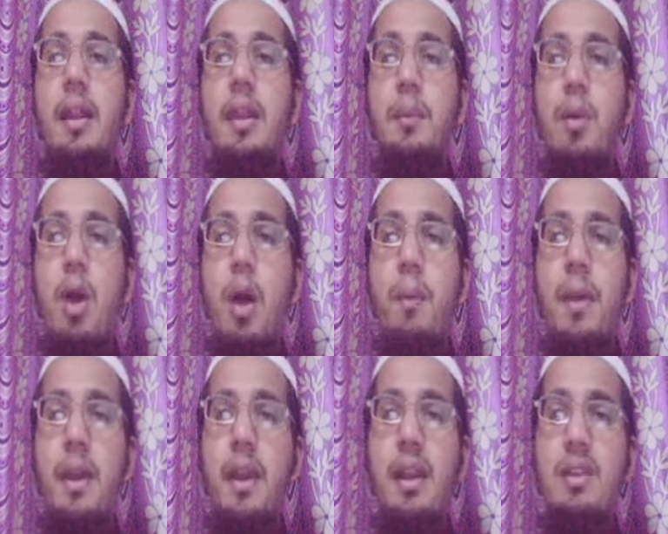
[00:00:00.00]
the prop
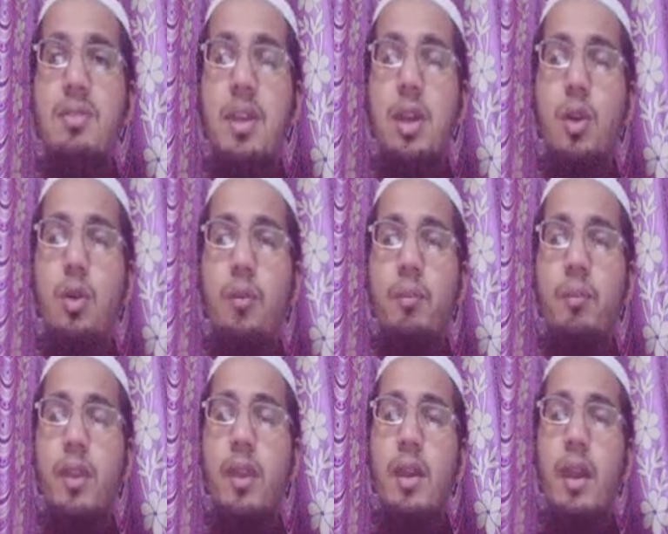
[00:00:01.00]
end it is 0,
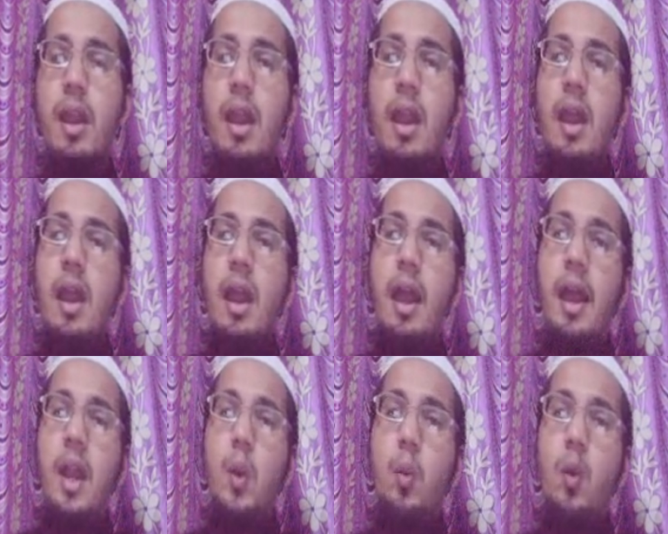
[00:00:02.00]

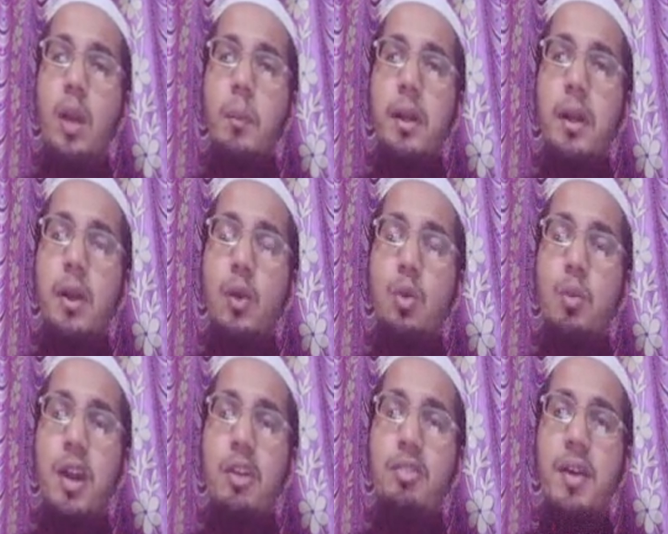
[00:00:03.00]
at 1 meter
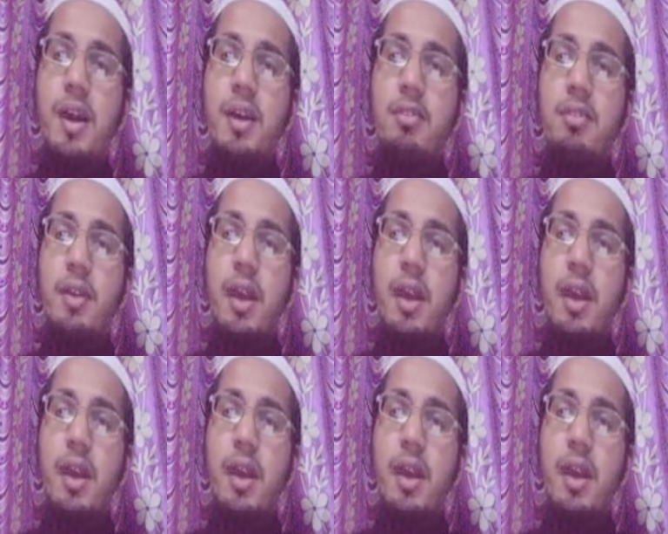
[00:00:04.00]
2.5,